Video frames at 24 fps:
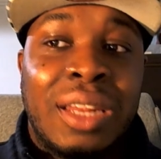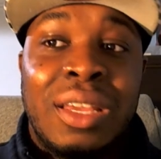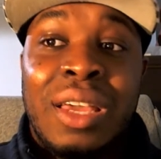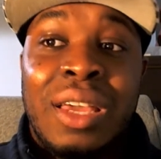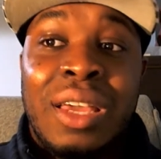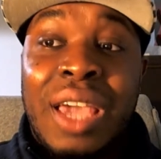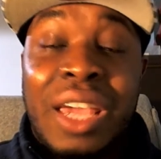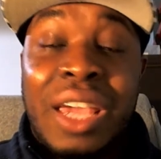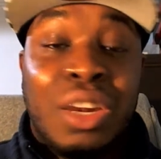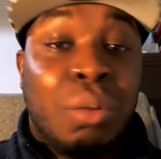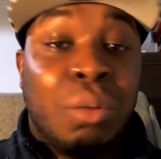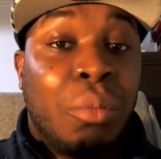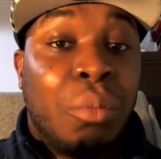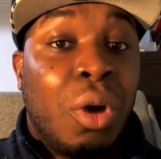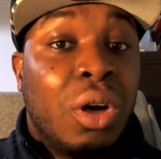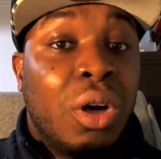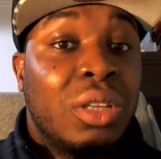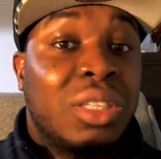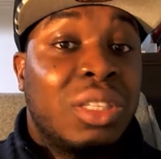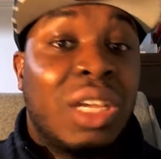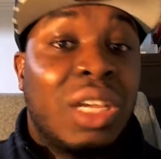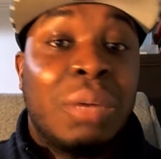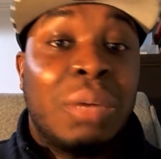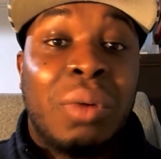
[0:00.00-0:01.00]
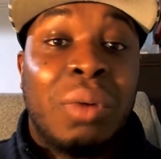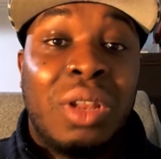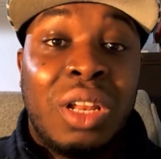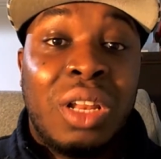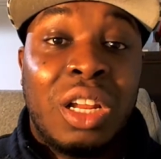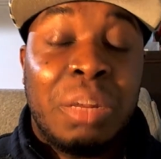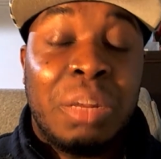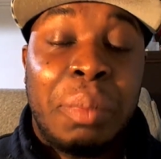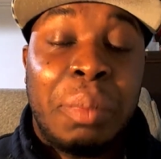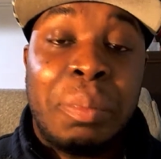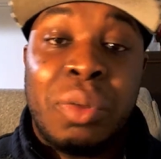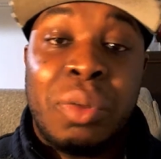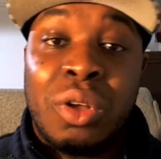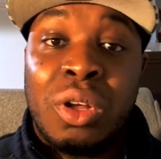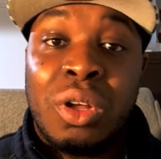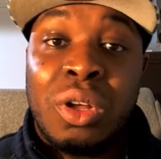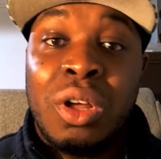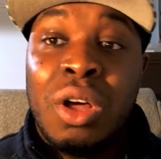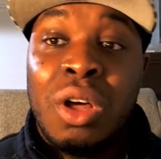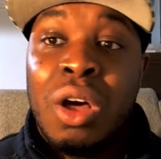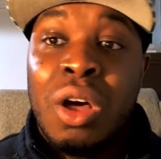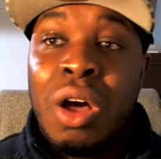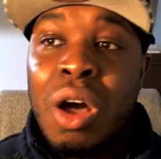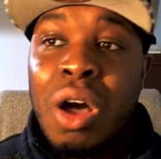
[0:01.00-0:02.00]
And among them, a lot of people
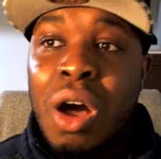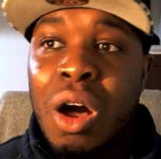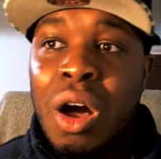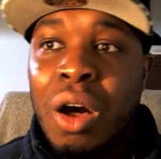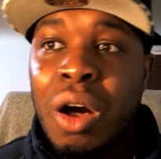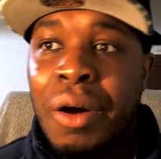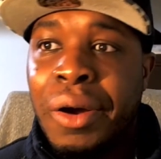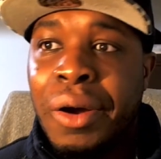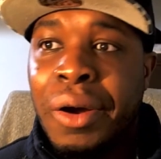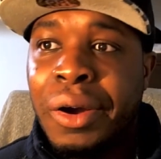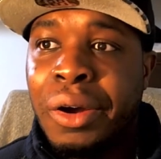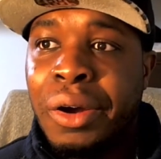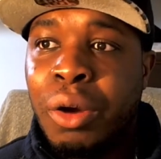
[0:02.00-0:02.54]
are